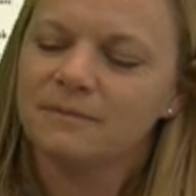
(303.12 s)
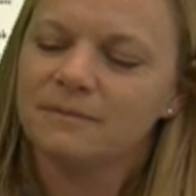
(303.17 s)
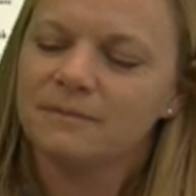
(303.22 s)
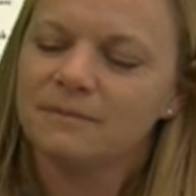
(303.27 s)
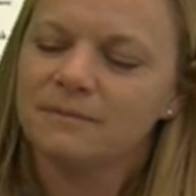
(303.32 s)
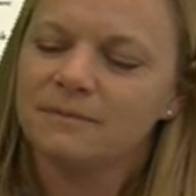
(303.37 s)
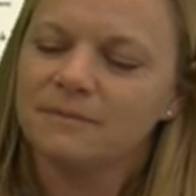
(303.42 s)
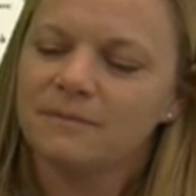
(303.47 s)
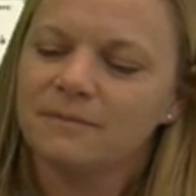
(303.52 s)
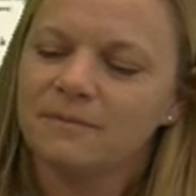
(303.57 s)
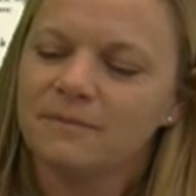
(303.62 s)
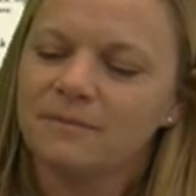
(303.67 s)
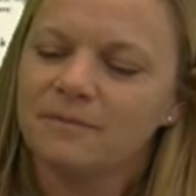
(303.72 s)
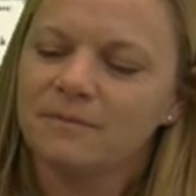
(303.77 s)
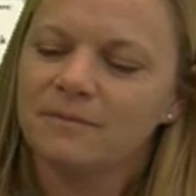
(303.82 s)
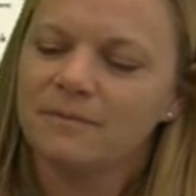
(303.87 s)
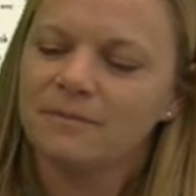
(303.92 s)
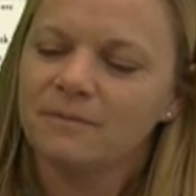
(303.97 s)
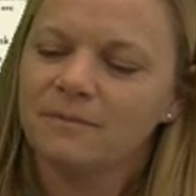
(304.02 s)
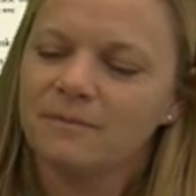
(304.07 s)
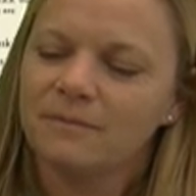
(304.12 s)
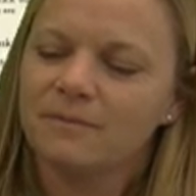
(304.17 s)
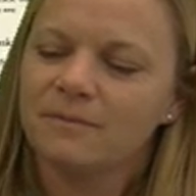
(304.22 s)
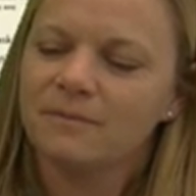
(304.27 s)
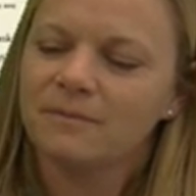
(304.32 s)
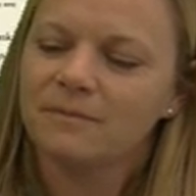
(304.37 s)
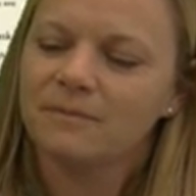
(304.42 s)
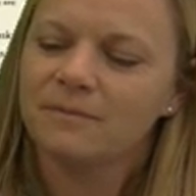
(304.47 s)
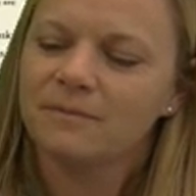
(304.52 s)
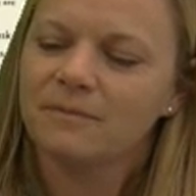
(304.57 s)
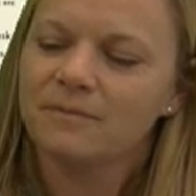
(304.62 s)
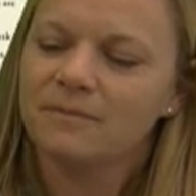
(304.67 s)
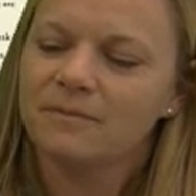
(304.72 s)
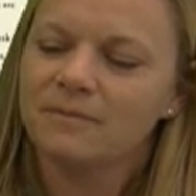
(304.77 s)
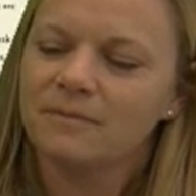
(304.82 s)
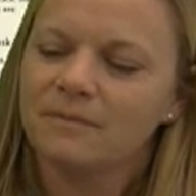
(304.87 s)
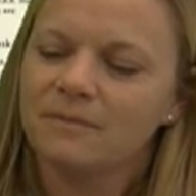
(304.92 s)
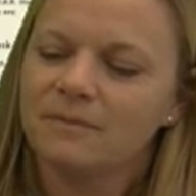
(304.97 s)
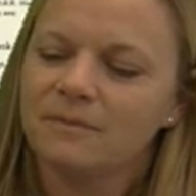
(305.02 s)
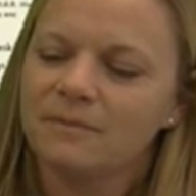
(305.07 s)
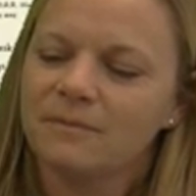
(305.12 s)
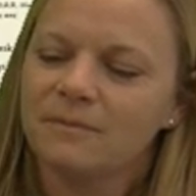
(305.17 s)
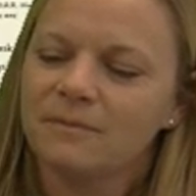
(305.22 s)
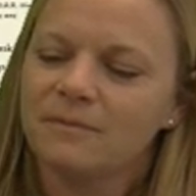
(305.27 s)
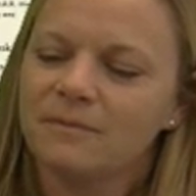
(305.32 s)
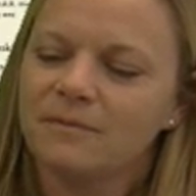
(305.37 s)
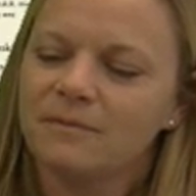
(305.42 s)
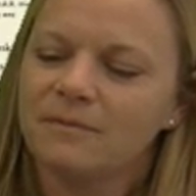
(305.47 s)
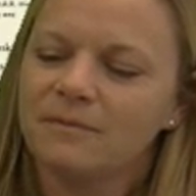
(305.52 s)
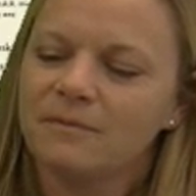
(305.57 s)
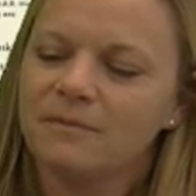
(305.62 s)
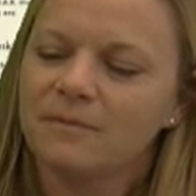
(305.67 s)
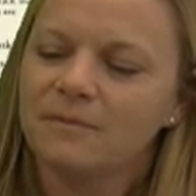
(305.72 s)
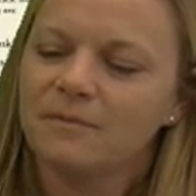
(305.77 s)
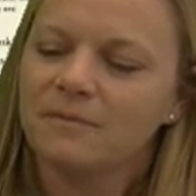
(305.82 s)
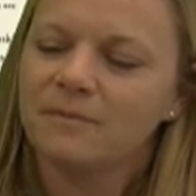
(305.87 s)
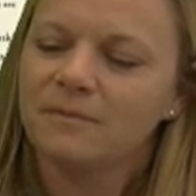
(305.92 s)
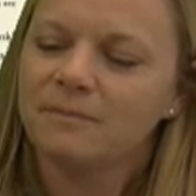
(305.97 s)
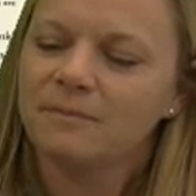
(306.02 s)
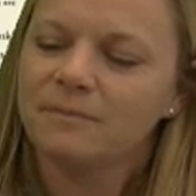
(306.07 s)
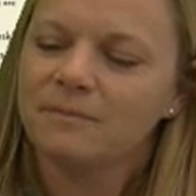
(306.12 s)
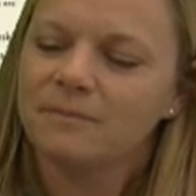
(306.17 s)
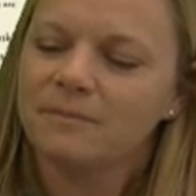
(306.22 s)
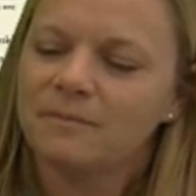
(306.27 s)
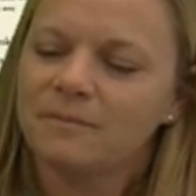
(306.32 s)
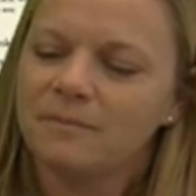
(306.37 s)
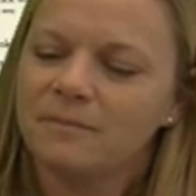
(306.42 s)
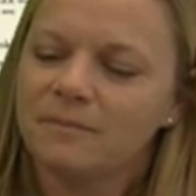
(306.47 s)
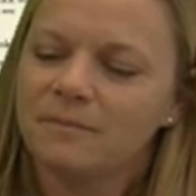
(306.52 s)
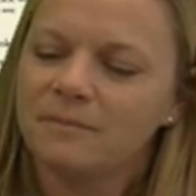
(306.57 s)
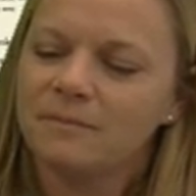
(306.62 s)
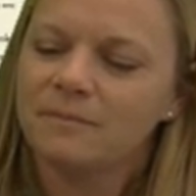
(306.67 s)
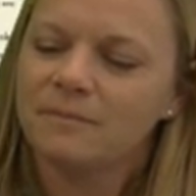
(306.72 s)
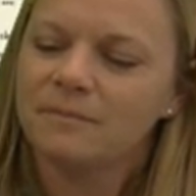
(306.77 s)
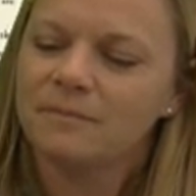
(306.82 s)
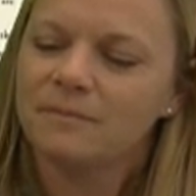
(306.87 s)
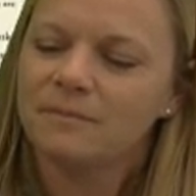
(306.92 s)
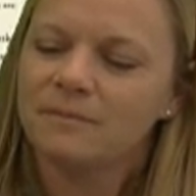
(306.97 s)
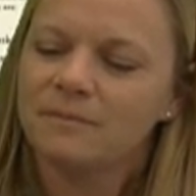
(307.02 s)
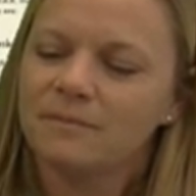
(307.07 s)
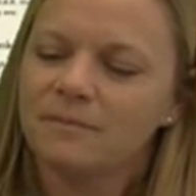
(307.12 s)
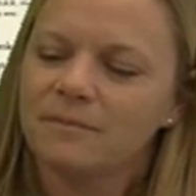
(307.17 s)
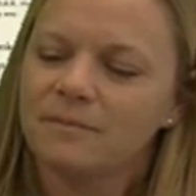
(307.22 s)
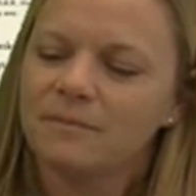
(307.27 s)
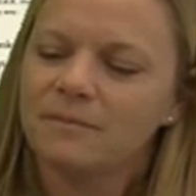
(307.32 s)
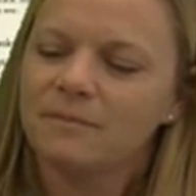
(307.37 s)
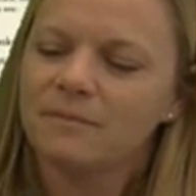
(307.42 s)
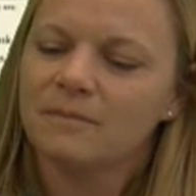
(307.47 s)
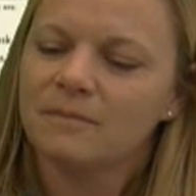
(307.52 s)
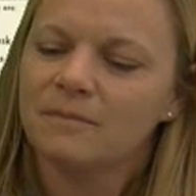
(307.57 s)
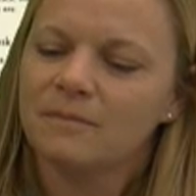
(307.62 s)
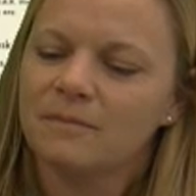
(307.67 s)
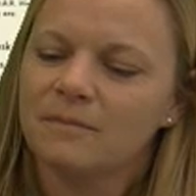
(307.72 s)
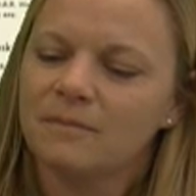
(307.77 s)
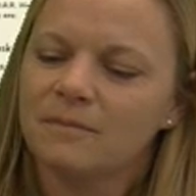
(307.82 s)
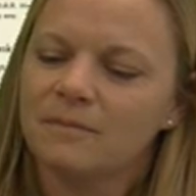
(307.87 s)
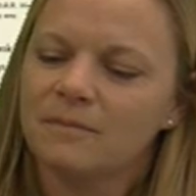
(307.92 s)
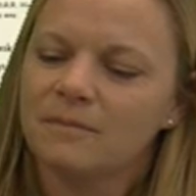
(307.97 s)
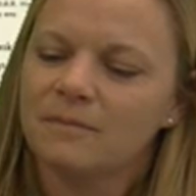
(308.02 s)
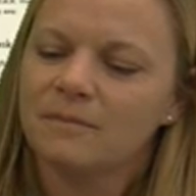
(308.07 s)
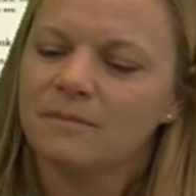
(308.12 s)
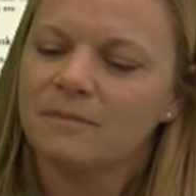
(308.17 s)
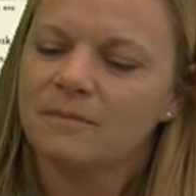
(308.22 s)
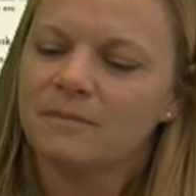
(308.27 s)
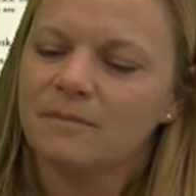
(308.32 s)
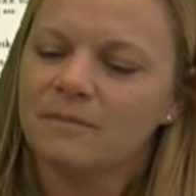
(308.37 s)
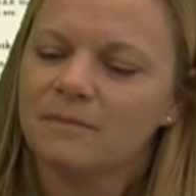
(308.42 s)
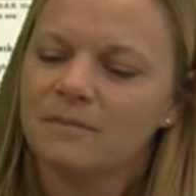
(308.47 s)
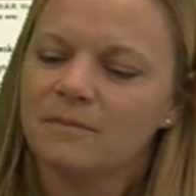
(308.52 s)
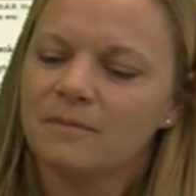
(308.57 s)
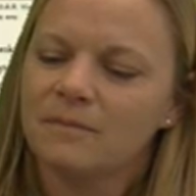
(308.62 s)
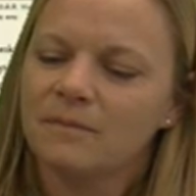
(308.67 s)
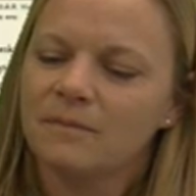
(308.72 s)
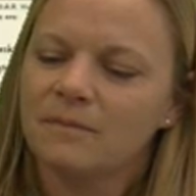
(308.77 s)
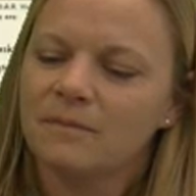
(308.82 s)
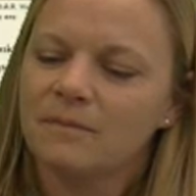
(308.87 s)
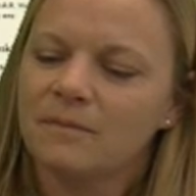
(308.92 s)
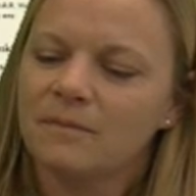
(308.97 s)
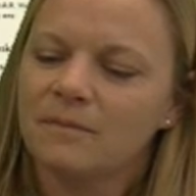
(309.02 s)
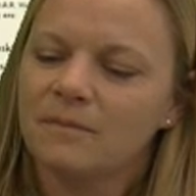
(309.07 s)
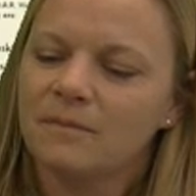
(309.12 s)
(not speaking)